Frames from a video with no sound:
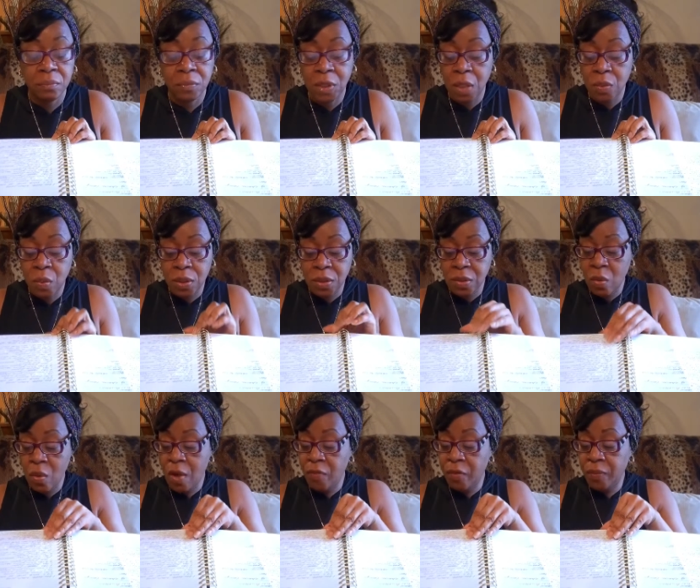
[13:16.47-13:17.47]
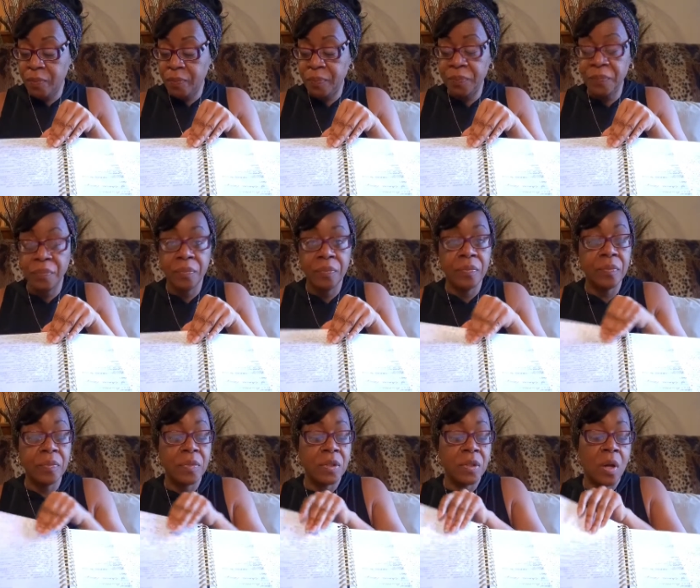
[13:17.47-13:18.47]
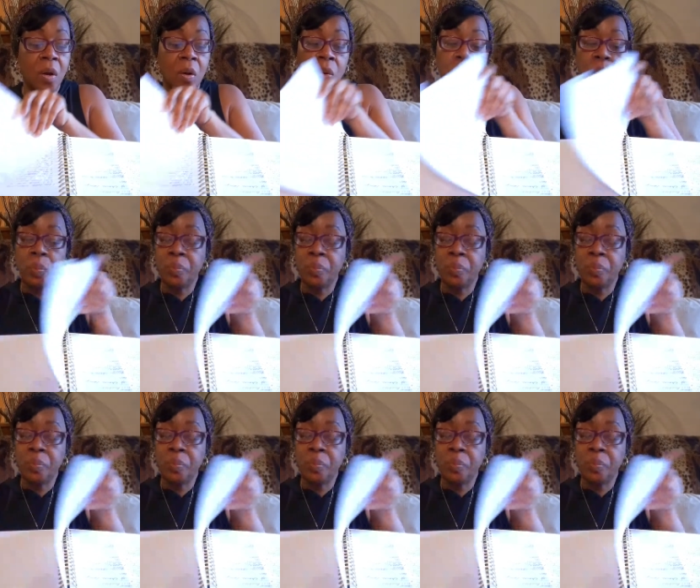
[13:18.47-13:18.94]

None whatsoever. So